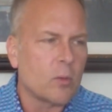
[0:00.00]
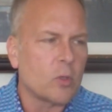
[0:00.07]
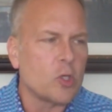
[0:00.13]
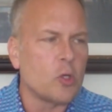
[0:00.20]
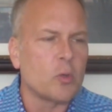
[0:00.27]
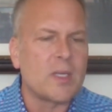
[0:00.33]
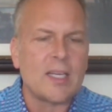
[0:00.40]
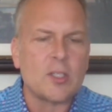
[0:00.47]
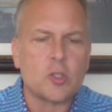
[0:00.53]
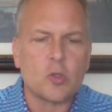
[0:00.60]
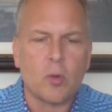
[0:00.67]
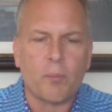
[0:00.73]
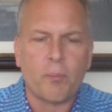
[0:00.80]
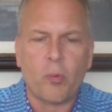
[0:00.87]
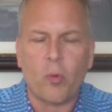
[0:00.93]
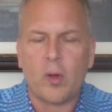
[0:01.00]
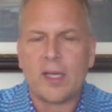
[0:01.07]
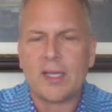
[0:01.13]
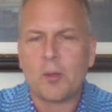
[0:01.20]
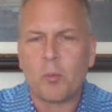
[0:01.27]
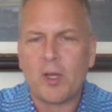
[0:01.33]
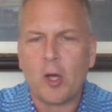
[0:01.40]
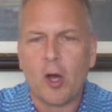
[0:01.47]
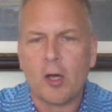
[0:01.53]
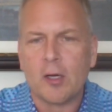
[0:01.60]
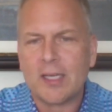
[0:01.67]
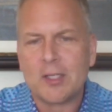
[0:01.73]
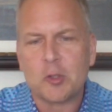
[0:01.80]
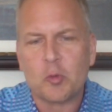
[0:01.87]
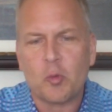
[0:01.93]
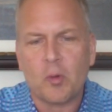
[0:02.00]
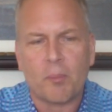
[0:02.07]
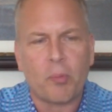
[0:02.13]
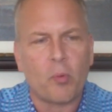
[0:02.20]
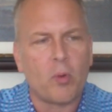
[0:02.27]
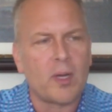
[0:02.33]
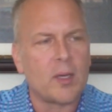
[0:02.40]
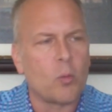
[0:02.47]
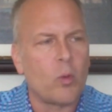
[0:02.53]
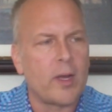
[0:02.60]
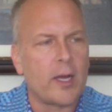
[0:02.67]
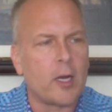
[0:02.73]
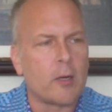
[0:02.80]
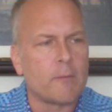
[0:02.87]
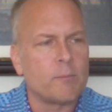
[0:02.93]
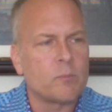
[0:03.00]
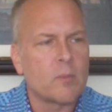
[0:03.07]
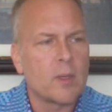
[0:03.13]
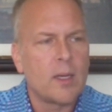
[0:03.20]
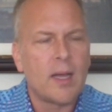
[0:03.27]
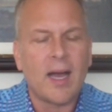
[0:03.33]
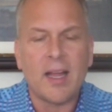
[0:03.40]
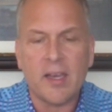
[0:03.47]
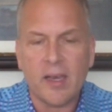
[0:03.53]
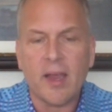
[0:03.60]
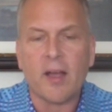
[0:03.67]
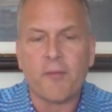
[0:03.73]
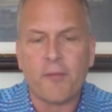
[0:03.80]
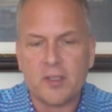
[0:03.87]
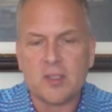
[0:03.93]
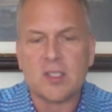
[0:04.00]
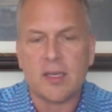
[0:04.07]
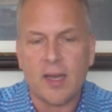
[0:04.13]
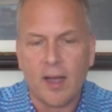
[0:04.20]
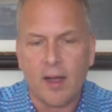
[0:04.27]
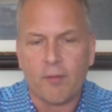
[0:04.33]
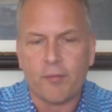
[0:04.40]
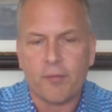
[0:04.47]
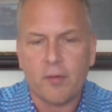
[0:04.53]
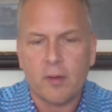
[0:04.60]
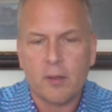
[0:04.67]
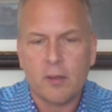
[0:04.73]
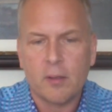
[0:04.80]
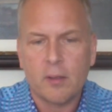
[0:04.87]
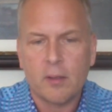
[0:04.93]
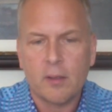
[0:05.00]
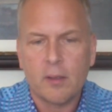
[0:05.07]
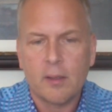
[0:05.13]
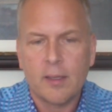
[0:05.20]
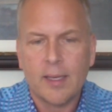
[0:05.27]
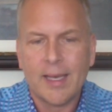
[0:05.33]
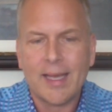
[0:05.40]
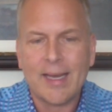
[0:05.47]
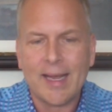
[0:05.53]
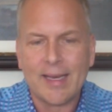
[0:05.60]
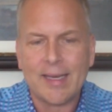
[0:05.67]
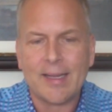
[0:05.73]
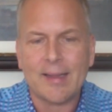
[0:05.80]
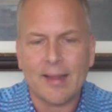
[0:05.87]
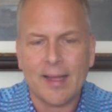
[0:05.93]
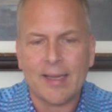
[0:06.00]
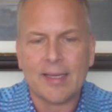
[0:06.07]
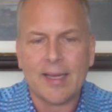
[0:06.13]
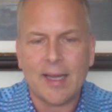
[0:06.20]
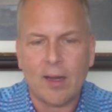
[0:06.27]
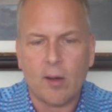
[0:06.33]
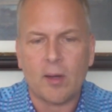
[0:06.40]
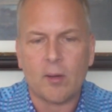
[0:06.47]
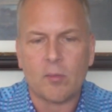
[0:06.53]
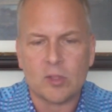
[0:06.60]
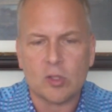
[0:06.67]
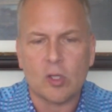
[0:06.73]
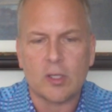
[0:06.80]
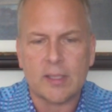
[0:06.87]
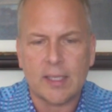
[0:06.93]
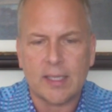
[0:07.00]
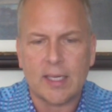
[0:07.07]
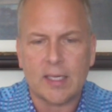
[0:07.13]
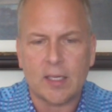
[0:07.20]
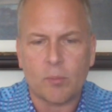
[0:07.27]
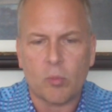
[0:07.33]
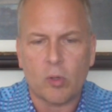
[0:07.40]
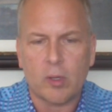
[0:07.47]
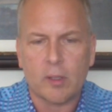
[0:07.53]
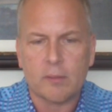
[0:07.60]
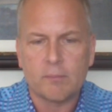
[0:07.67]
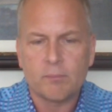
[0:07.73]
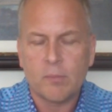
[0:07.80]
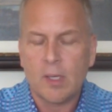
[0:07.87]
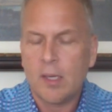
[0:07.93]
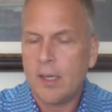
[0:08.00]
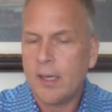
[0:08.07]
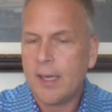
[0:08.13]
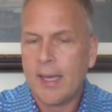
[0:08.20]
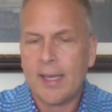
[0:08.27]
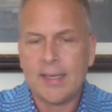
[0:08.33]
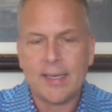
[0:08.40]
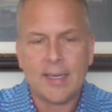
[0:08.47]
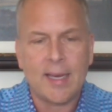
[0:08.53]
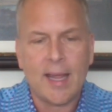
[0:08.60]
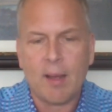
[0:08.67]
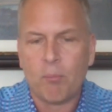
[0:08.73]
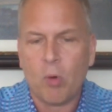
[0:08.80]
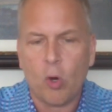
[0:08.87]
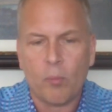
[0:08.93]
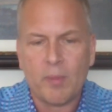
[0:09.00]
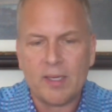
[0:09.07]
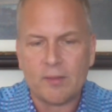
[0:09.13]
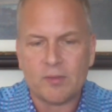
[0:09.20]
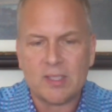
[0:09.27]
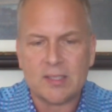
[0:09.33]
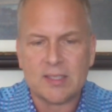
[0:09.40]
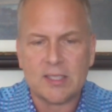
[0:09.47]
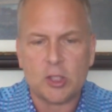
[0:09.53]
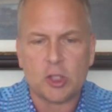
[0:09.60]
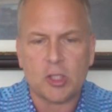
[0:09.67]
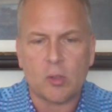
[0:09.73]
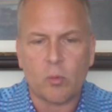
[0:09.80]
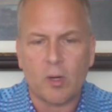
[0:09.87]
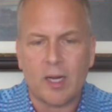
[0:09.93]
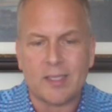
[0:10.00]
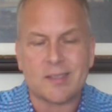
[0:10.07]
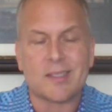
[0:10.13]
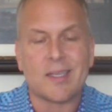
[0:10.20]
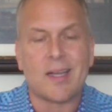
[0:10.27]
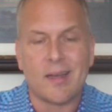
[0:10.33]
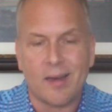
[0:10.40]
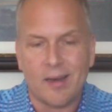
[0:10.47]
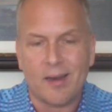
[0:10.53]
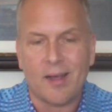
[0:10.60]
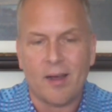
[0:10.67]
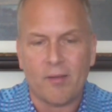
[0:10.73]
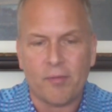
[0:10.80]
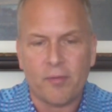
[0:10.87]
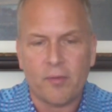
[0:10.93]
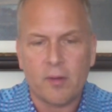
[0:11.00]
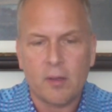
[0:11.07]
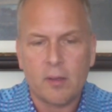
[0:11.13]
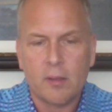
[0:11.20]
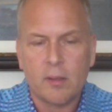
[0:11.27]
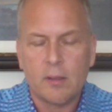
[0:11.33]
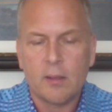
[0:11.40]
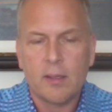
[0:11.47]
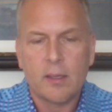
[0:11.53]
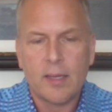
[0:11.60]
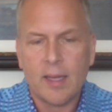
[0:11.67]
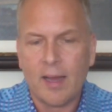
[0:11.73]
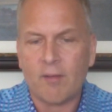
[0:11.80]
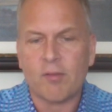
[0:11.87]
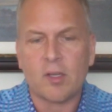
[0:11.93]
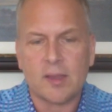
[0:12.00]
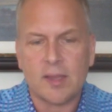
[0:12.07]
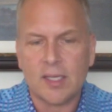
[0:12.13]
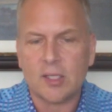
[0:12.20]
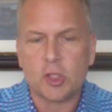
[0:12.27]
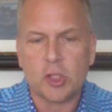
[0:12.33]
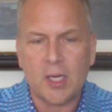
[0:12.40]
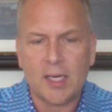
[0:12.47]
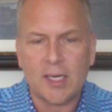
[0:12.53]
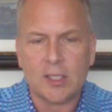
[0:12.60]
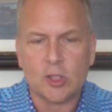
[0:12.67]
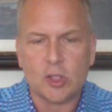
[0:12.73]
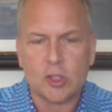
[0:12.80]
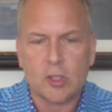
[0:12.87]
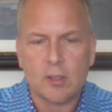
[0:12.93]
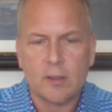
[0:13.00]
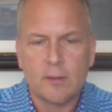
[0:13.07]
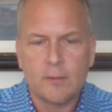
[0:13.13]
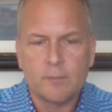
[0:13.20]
You get to a point, and we all get to a point where enough is enough and I didn't like how I was looking anymore. And in that moment of decision where I said, enough, everything changed.